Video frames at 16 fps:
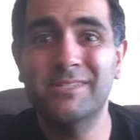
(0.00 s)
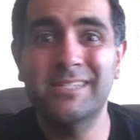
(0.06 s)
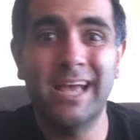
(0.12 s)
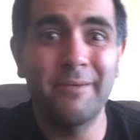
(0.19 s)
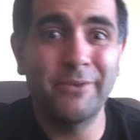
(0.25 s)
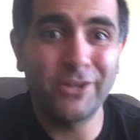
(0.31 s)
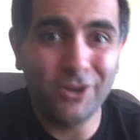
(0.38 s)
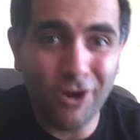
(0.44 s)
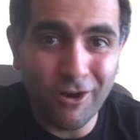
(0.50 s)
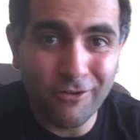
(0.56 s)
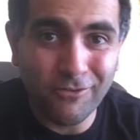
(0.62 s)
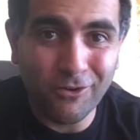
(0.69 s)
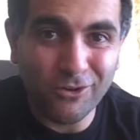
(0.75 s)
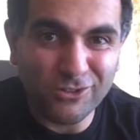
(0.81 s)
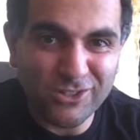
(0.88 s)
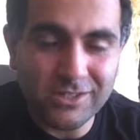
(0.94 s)
Simon and
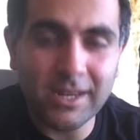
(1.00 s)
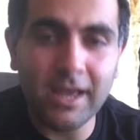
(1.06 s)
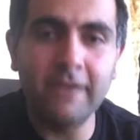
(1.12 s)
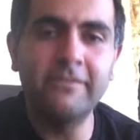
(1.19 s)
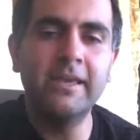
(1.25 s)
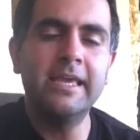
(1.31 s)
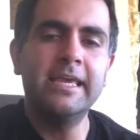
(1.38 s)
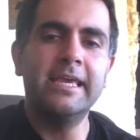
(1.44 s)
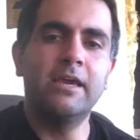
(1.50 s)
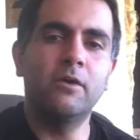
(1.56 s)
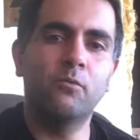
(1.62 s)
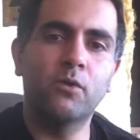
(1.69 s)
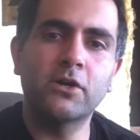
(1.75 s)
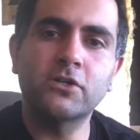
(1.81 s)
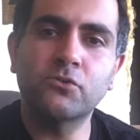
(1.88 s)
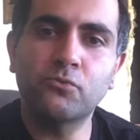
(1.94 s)
Garfunkel stuff. It
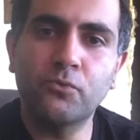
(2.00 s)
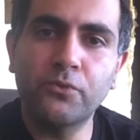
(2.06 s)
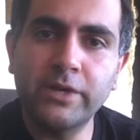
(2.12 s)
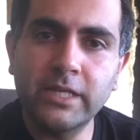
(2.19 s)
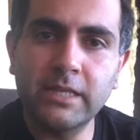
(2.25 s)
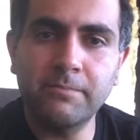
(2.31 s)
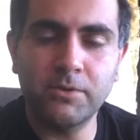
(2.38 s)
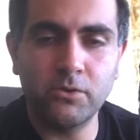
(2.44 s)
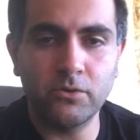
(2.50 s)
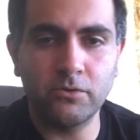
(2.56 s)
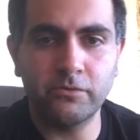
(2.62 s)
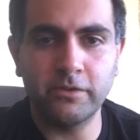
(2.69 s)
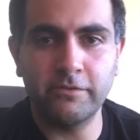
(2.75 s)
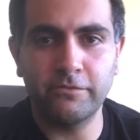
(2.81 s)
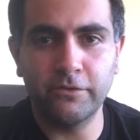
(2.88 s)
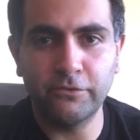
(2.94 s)
works really
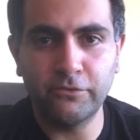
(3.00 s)
beautifully for